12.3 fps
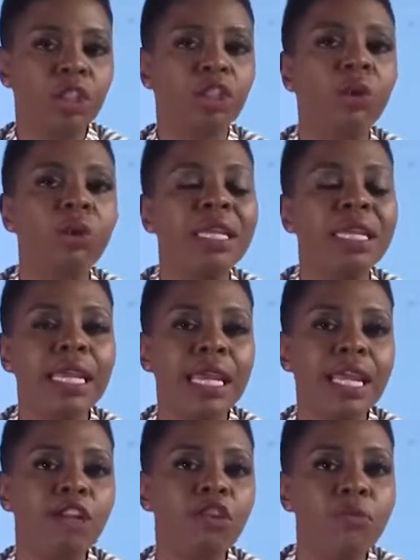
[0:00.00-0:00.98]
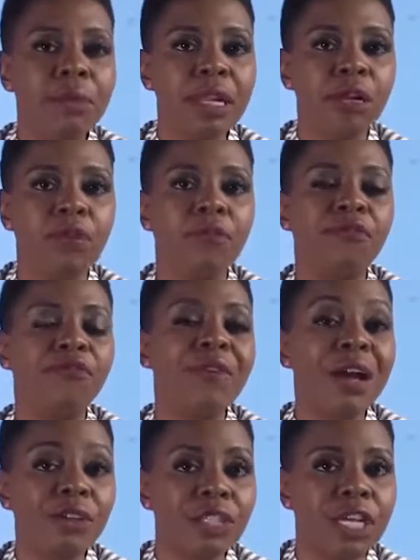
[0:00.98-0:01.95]

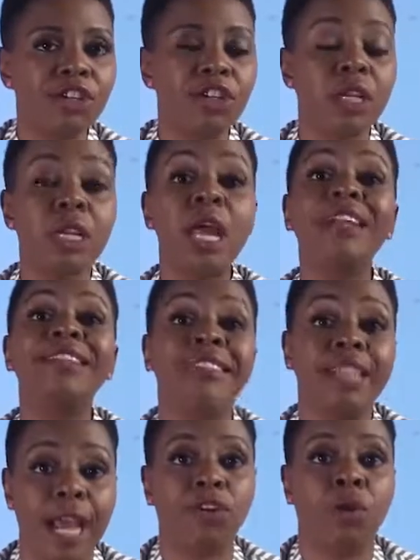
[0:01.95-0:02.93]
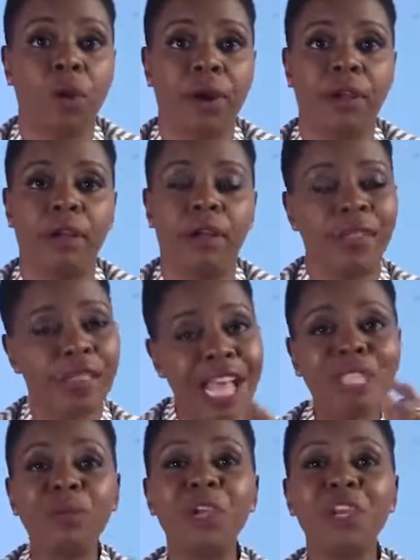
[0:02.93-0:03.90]
TonyElumeluFoundation.org.
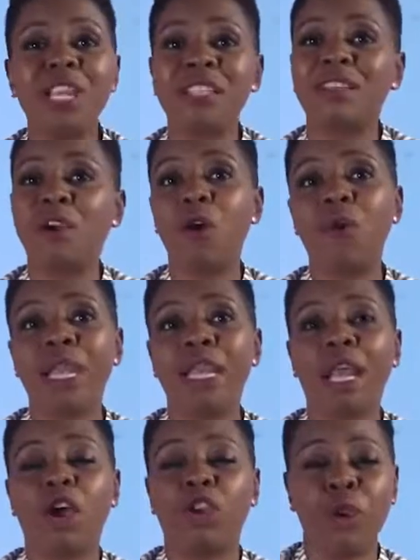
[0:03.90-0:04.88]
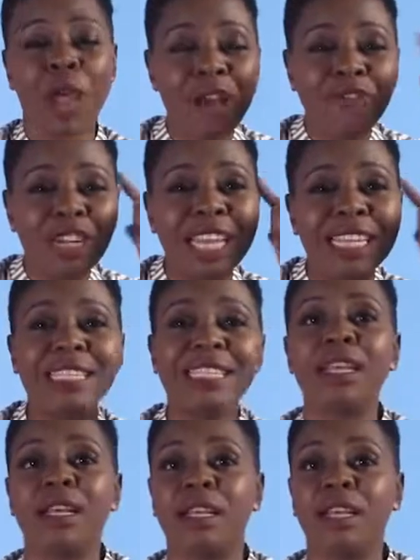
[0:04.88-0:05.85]
That's where you need to go right now. You have an
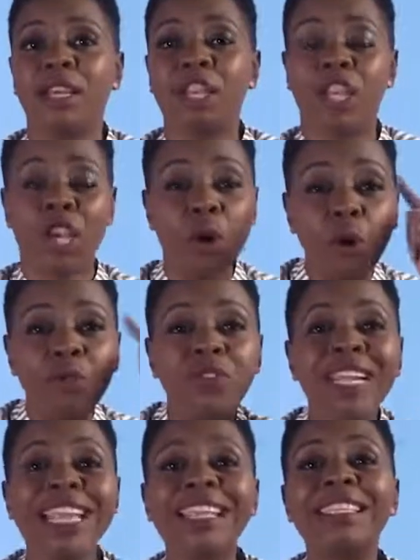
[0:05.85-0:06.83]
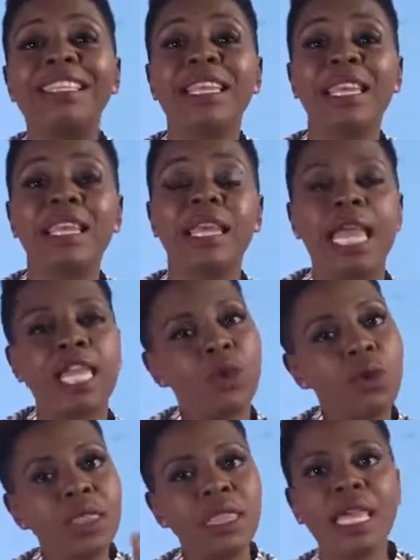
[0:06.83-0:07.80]
idea. You're over 18 and
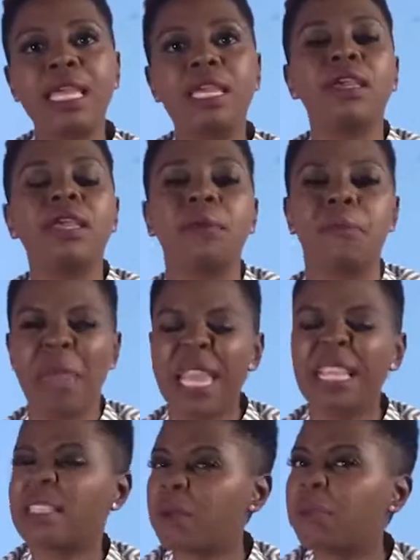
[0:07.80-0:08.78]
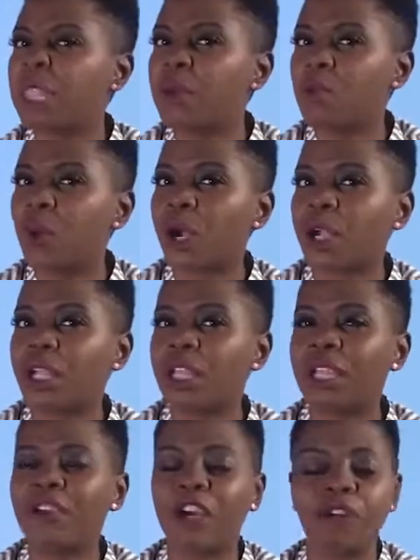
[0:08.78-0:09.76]
you think you can make something work.
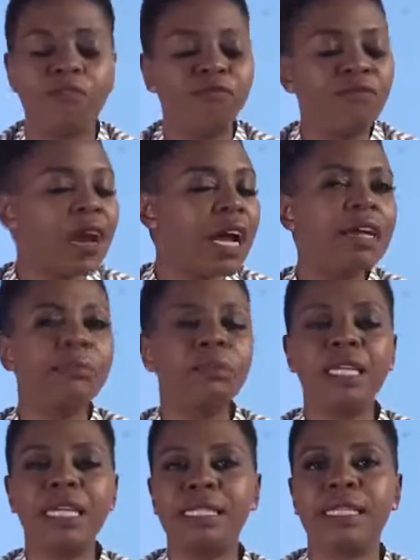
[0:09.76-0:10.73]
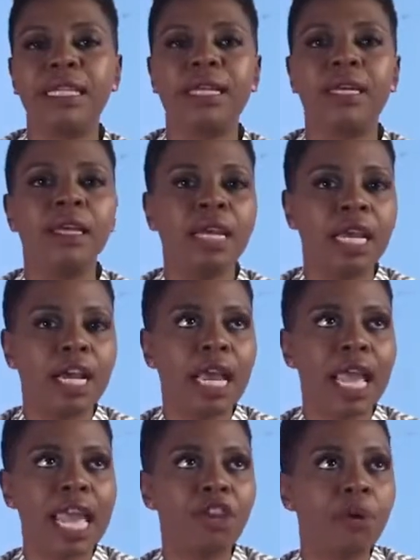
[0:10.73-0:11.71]
You've got a viable idea
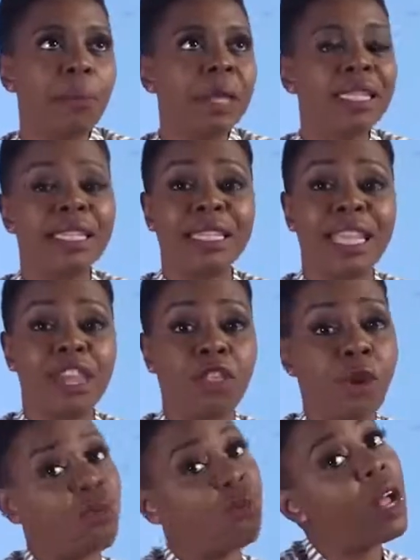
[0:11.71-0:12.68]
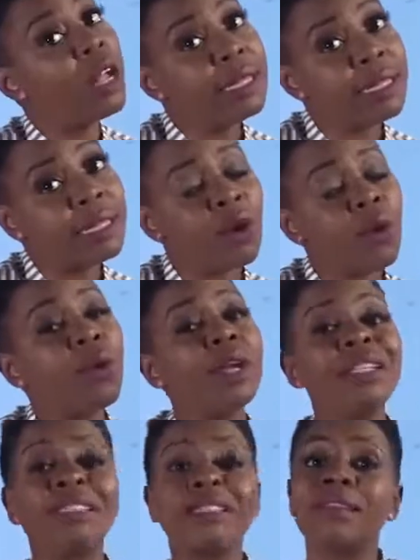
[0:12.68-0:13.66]
and your business either runs or
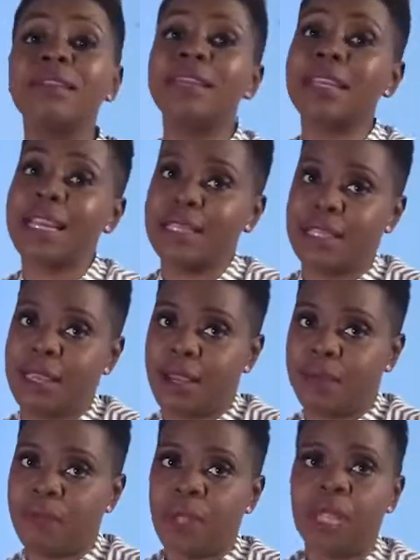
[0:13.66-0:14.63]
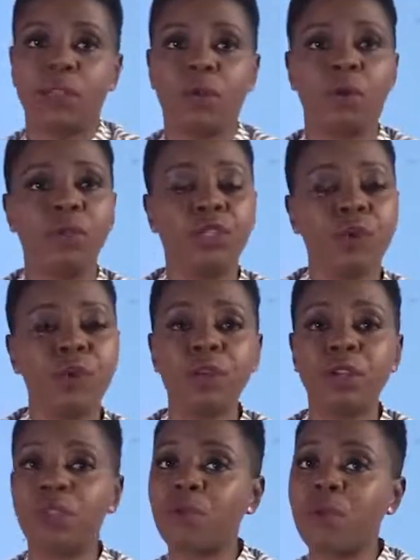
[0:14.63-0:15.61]
it's still an idea. So 0
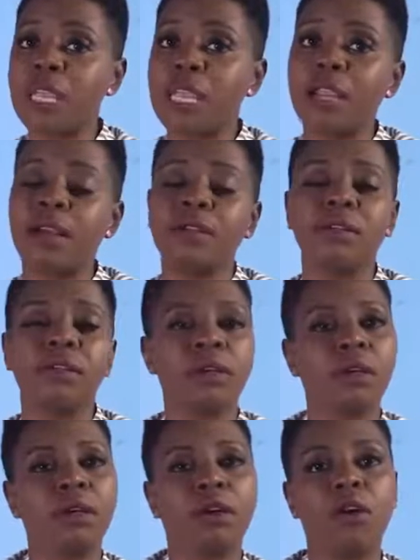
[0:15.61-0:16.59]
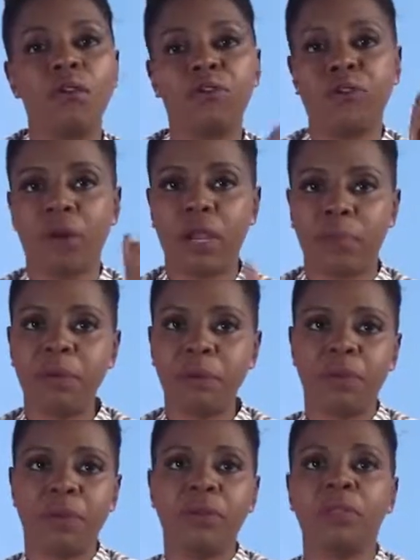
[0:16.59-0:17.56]
to 3 years, go for it,
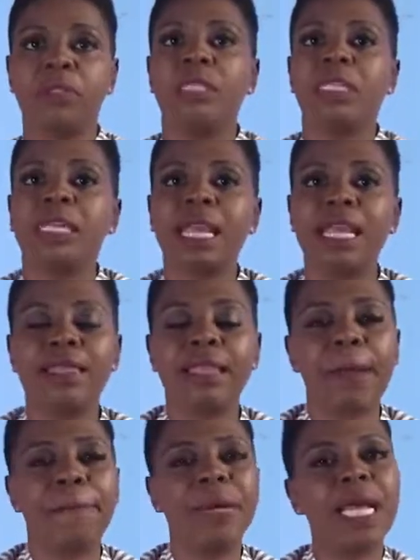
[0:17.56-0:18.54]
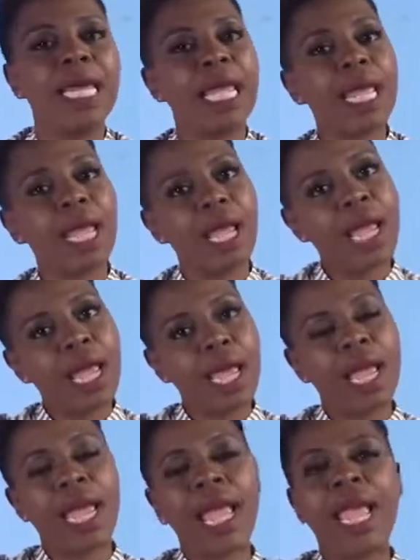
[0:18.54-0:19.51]
people. Get that money
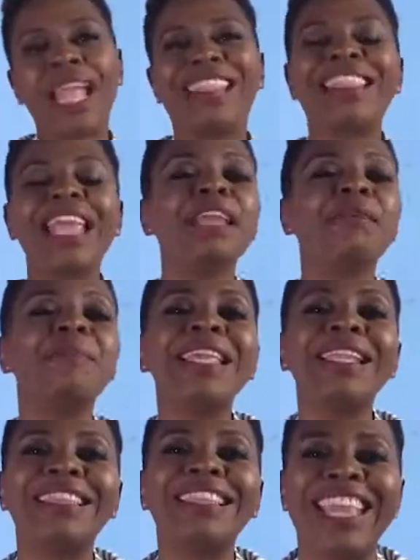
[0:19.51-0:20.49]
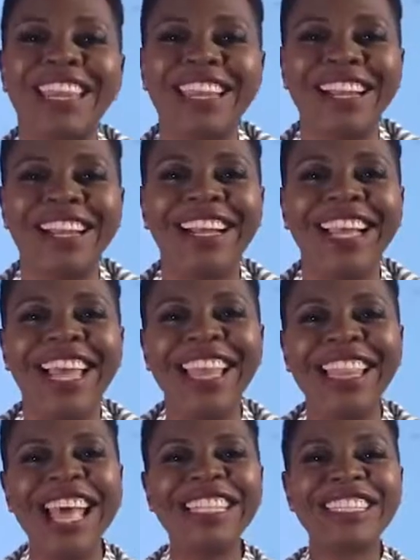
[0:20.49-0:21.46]
and thank me later. And
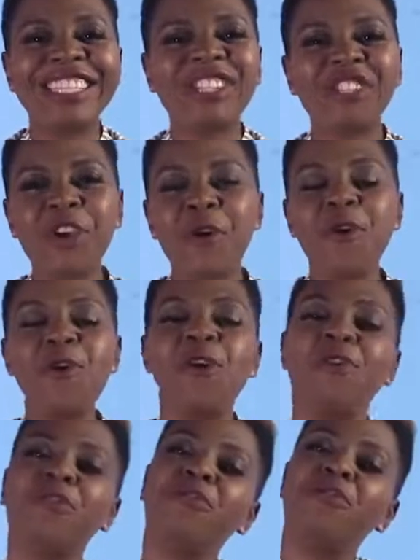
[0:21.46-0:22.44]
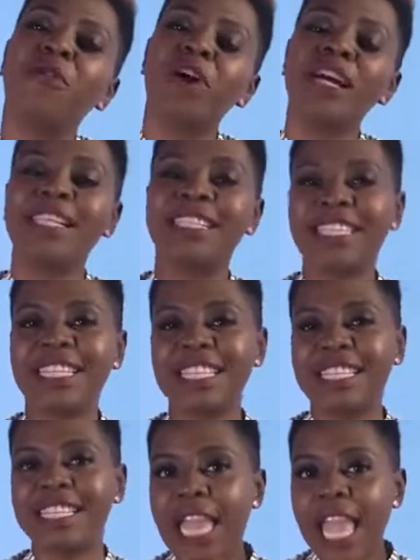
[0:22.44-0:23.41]
that's the show for
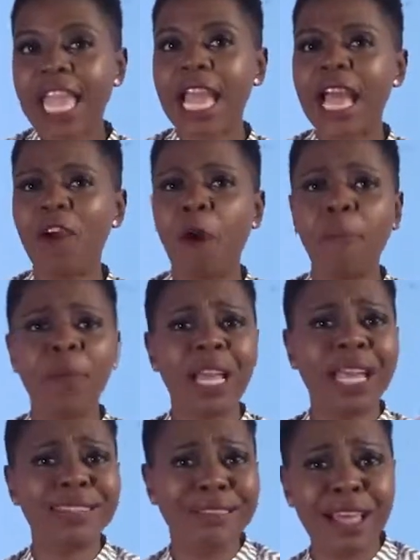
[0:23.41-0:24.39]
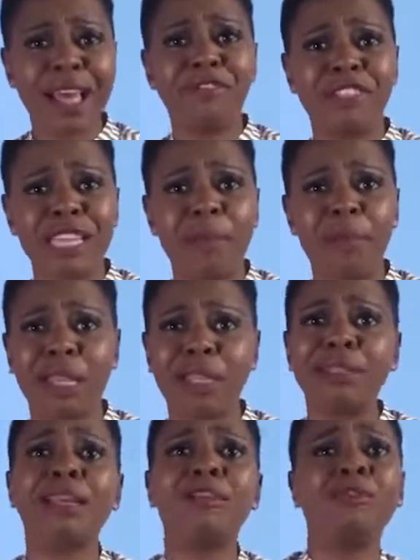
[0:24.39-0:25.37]
today. I hope you guys loved it
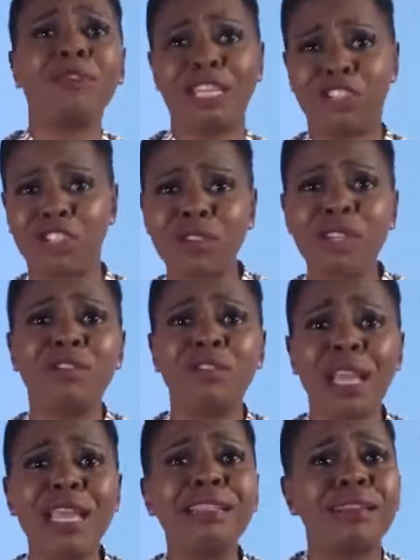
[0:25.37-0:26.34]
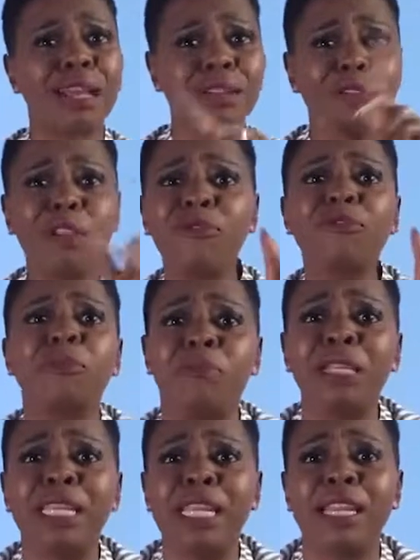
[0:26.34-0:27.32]
because I know Nigerians, you guys are looking for
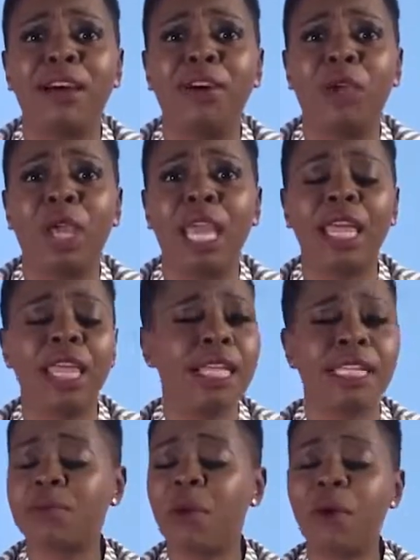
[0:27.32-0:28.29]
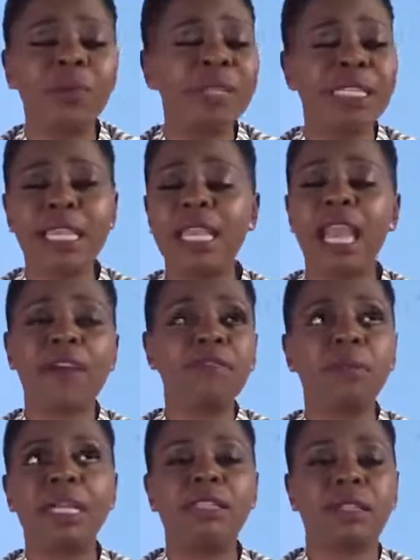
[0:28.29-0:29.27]
money, okay? That's what we see.
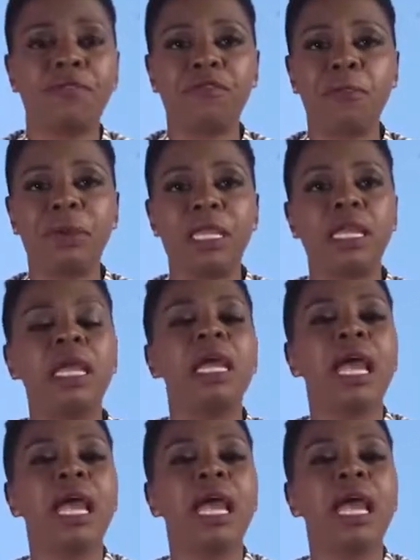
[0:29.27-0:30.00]
Everybody's looking for money.